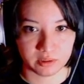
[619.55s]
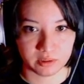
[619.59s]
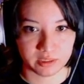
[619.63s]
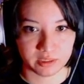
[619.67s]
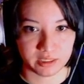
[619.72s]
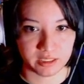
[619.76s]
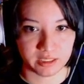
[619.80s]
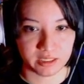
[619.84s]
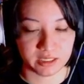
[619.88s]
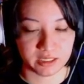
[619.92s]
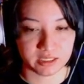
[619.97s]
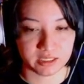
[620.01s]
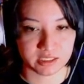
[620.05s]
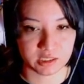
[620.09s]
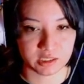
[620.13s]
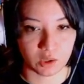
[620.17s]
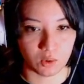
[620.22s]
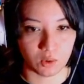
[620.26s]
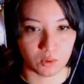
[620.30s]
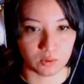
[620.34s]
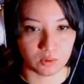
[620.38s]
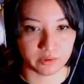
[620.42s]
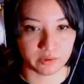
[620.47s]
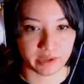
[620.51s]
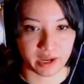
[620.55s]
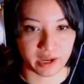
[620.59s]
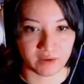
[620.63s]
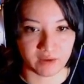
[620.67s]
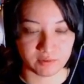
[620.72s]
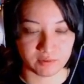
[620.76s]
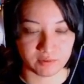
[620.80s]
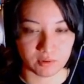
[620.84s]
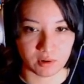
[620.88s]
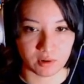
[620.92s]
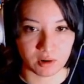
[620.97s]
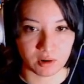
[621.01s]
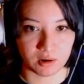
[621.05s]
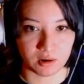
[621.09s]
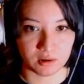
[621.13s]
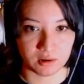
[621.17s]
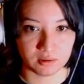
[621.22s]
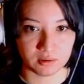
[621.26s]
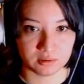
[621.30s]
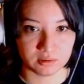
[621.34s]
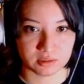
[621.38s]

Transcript: He is old, after all.